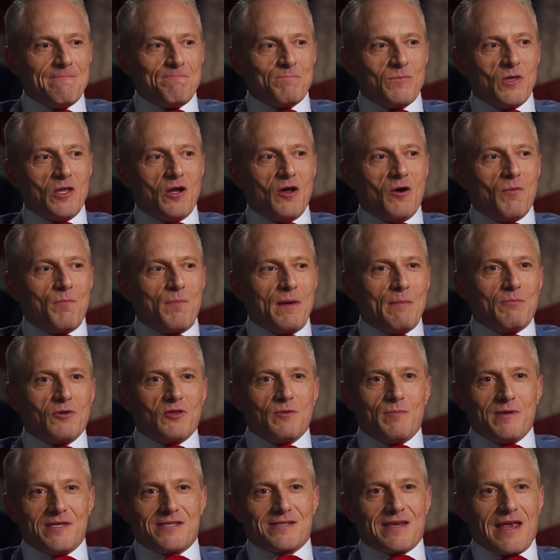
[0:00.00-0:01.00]
you know, people to
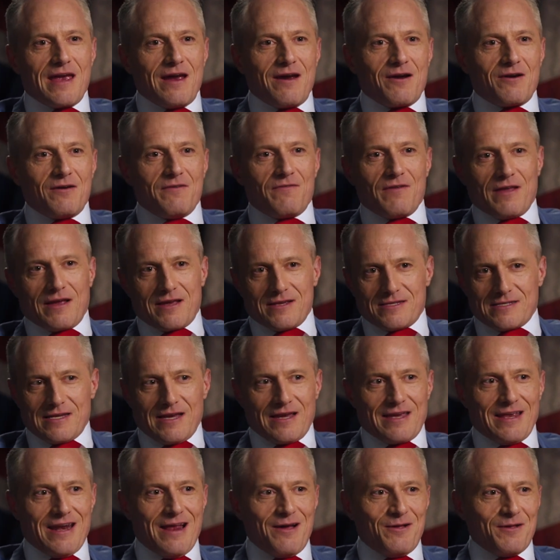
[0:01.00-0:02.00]
be scared of like a
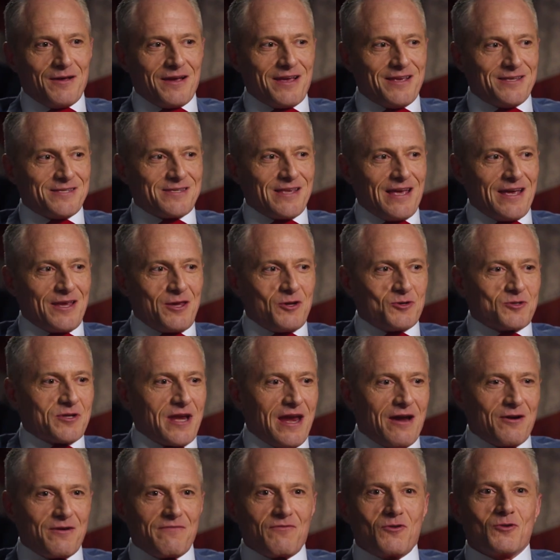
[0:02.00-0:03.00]
psychedelic is like you're
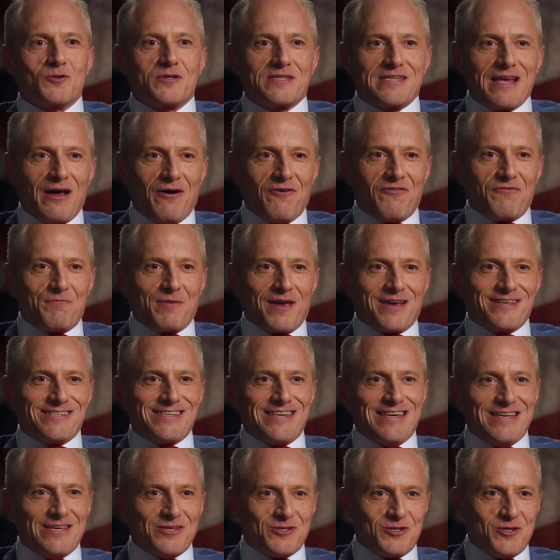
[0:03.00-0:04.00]
scared of yourself because
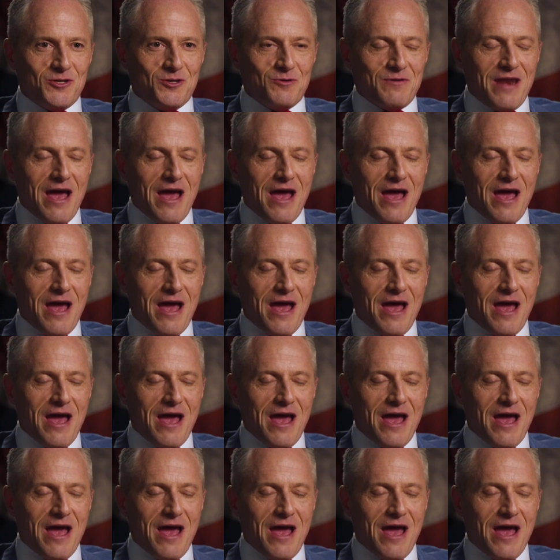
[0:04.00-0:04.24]
it is you.